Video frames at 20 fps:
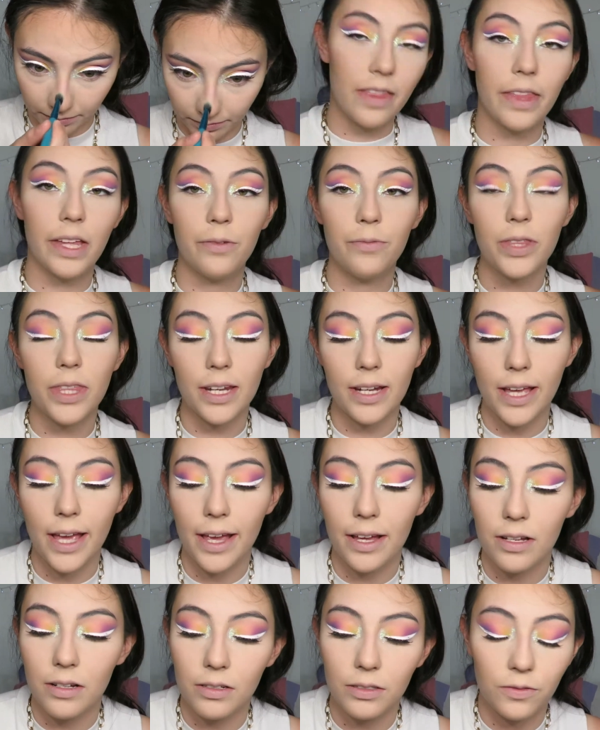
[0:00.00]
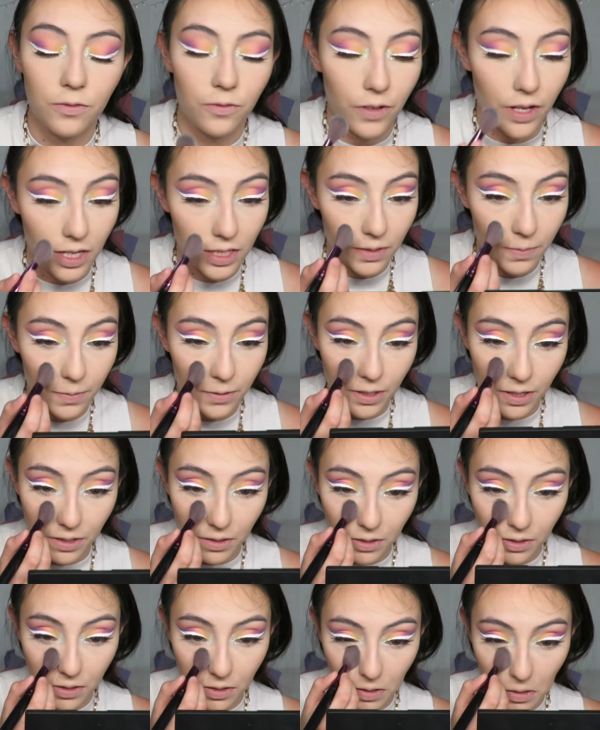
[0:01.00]
And then with an angled face
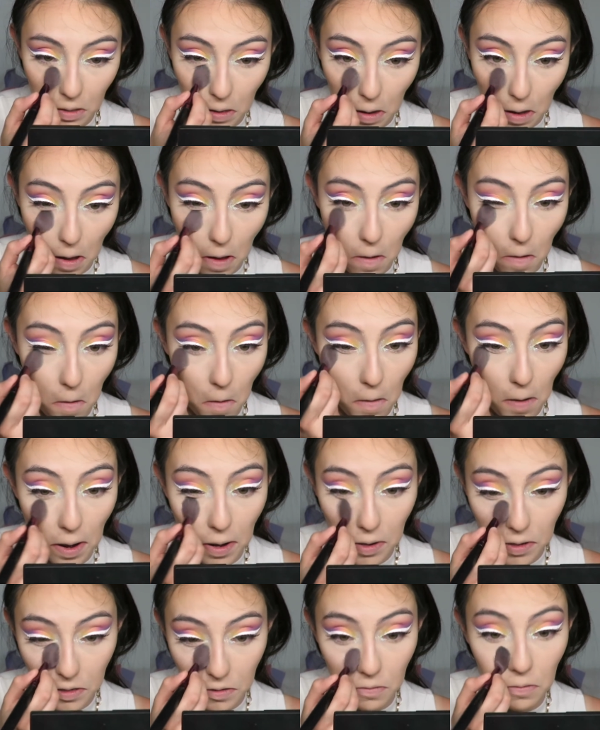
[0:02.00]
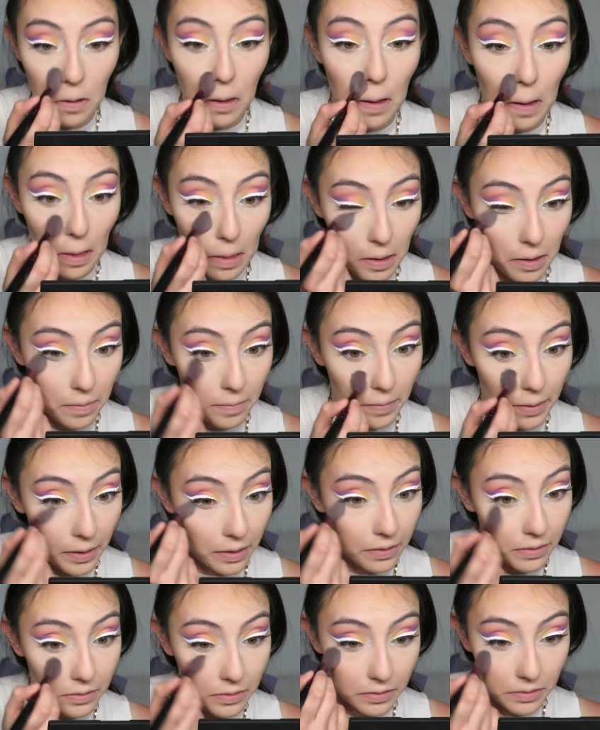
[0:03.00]
brush, I'm going to highlight my
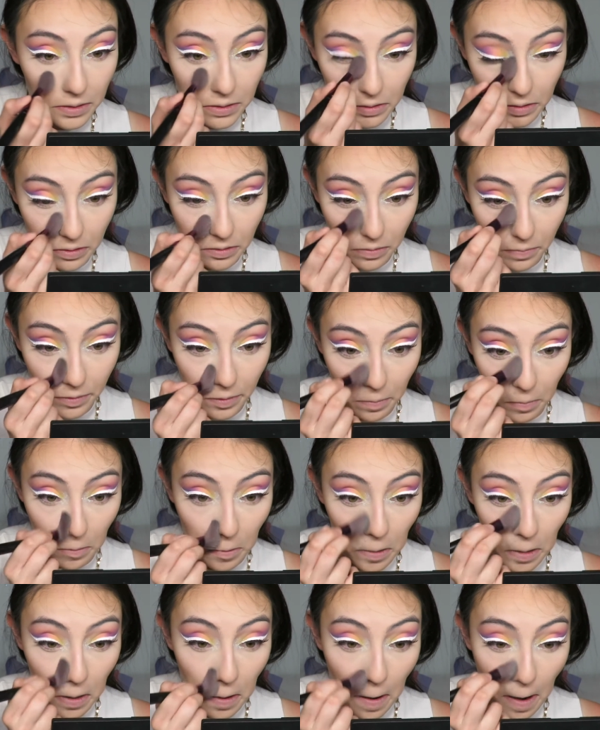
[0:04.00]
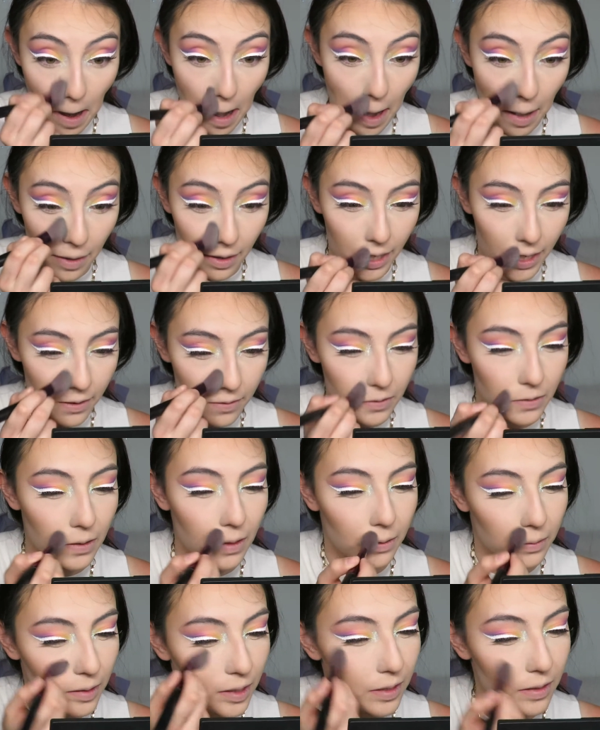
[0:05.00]
under eyes a little bit more and
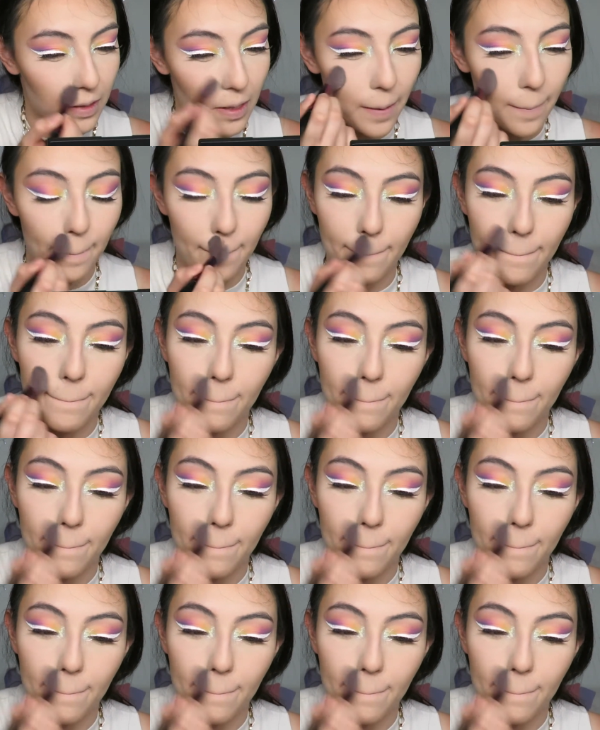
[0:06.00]
counteract like that